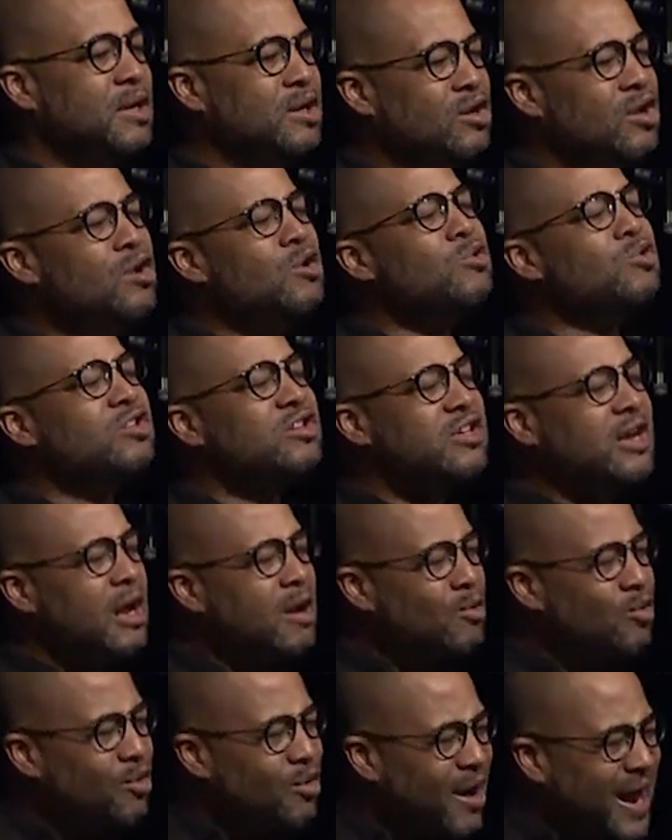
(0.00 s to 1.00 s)
you
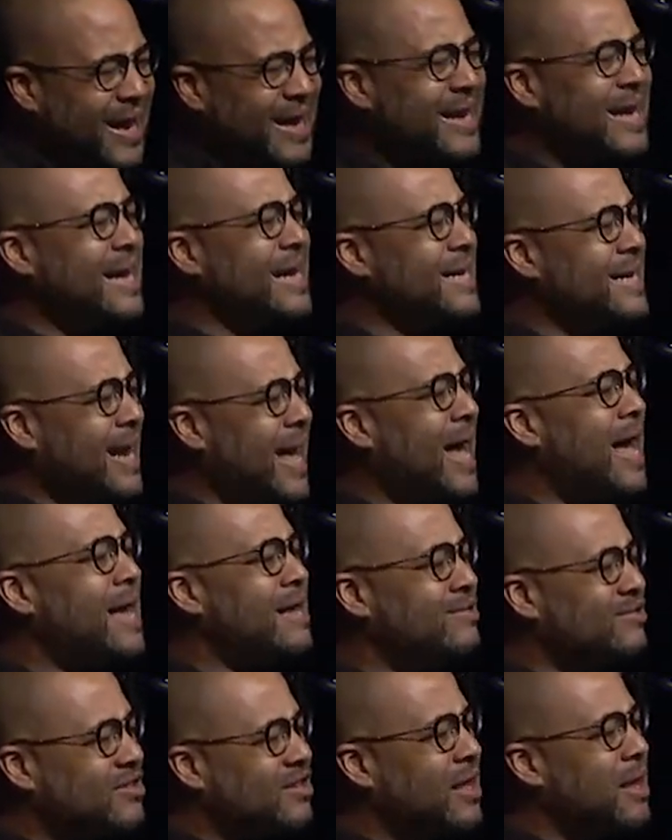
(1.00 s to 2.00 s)
shall
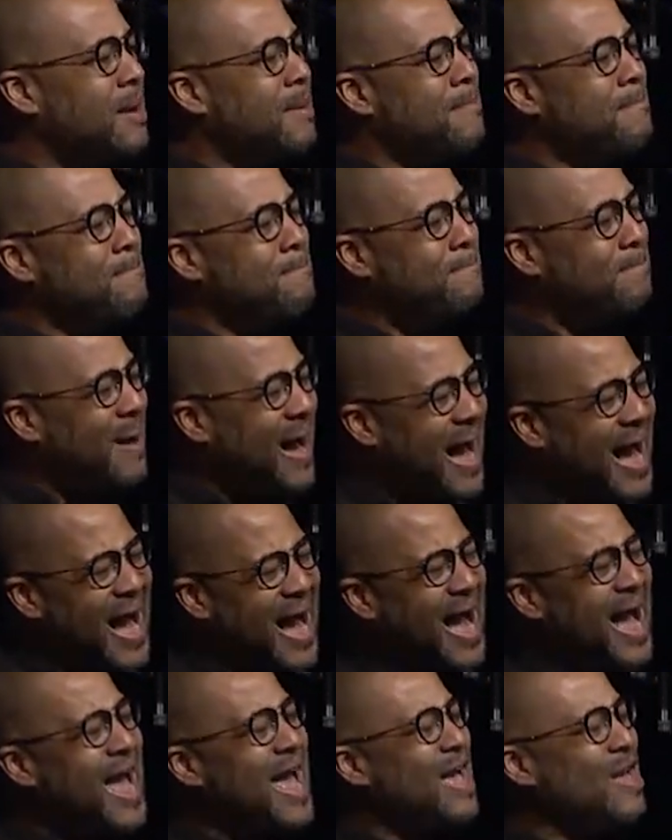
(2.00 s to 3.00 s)
recognize them
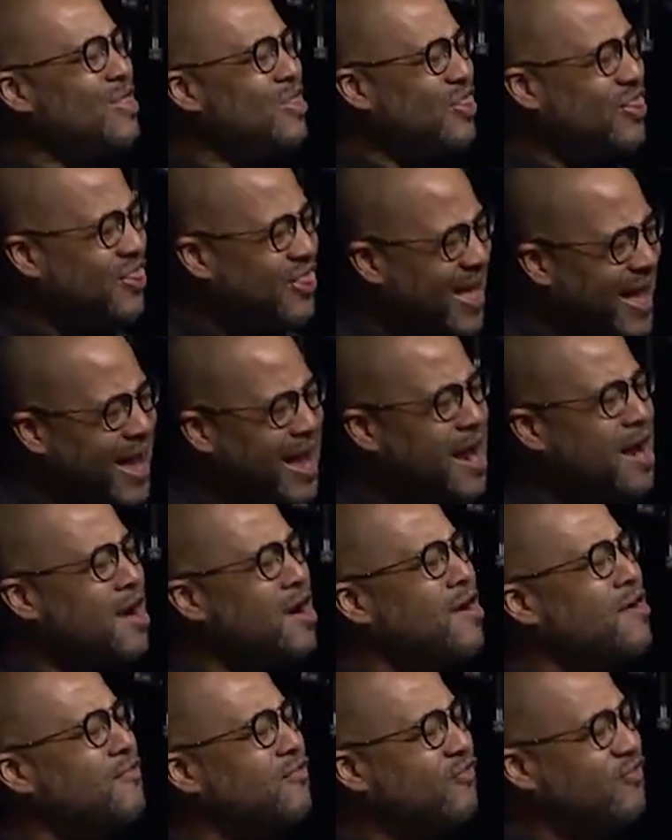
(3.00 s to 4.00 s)
by
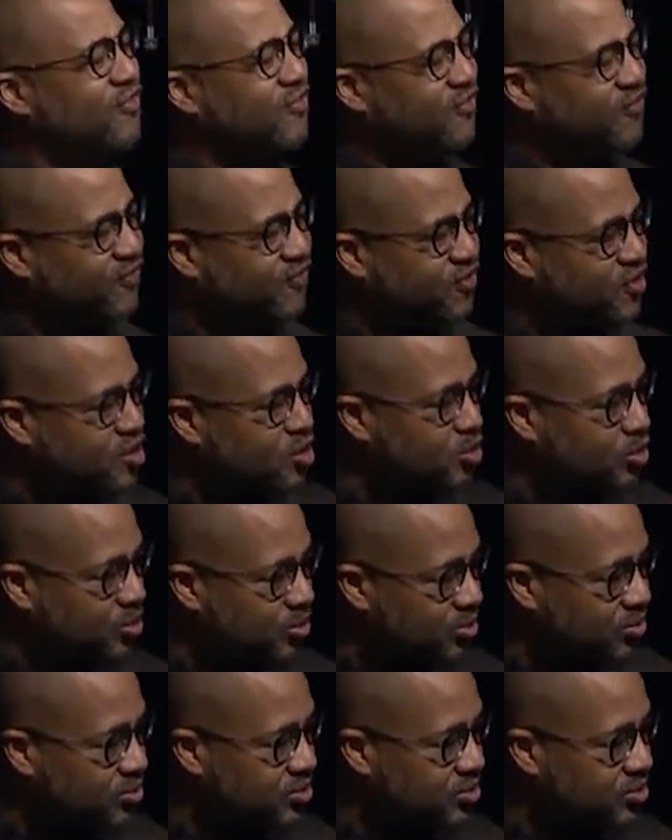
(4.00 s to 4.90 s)
their fruit.